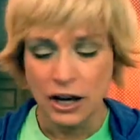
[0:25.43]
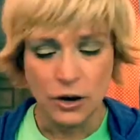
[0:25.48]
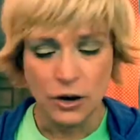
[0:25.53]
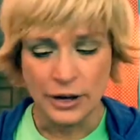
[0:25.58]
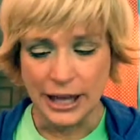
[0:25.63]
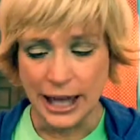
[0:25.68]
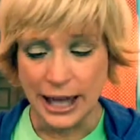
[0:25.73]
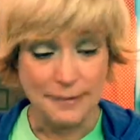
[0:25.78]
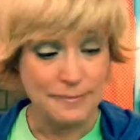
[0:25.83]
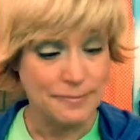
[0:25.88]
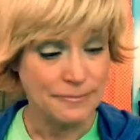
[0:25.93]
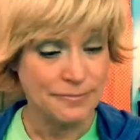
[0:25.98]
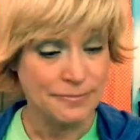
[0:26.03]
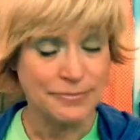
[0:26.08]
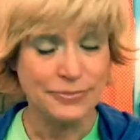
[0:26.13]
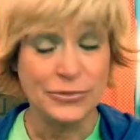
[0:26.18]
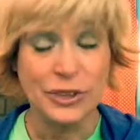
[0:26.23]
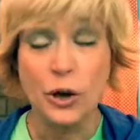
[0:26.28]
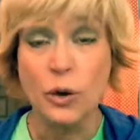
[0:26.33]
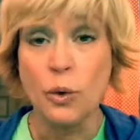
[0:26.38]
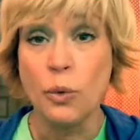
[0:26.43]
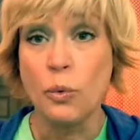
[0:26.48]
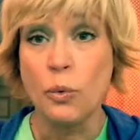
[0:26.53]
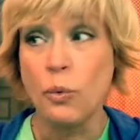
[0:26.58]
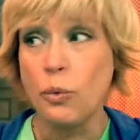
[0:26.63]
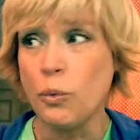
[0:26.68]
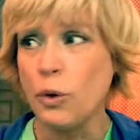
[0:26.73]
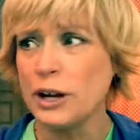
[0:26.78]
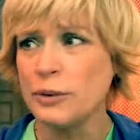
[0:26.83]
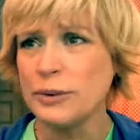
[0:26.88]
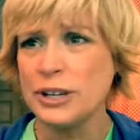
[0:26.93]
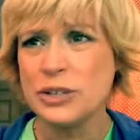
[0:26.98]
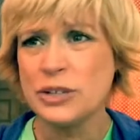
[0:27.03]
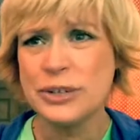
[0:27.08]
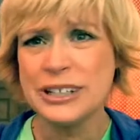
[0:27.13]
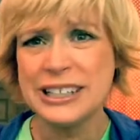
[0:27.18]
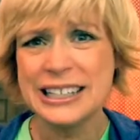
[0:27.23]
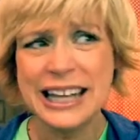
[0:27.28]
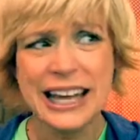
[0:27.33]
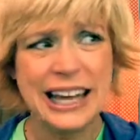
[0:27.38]
Okay, what are we
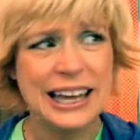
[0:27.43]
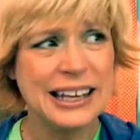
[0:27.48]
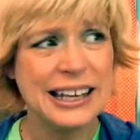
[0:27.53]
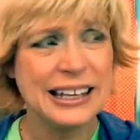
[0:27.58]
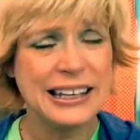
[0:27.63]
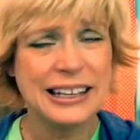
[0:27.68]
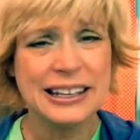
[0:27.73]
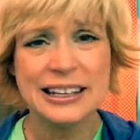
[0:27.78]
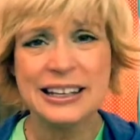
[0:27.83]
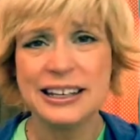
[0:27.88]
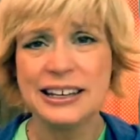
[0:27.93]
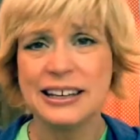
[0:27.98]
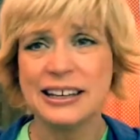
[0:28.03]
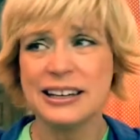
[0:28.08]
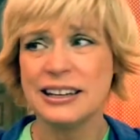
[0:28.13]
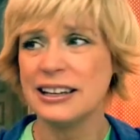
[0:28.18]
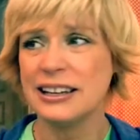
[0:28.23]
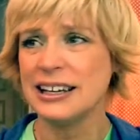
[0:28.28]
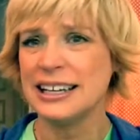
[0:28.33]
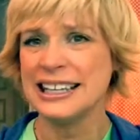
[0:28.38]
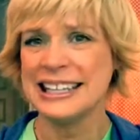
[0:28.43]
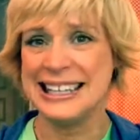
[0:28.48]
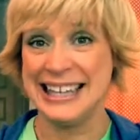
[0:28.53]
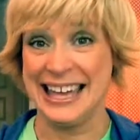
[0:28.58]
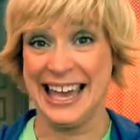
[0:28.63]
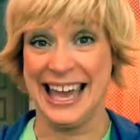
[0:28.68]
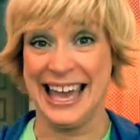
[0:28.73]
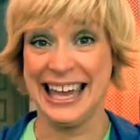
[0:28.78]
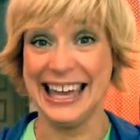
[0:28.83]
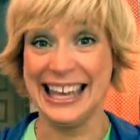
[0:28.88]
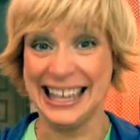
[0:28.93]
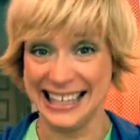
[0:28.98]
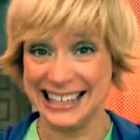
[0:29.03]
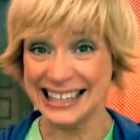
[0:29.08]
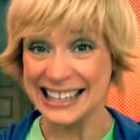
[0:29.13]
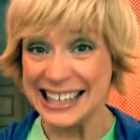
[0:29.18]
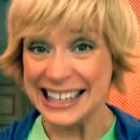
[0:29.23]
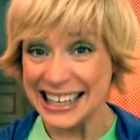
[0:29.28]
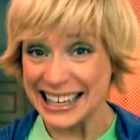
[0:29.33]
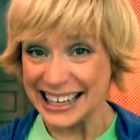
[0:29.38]
doing today? Cake.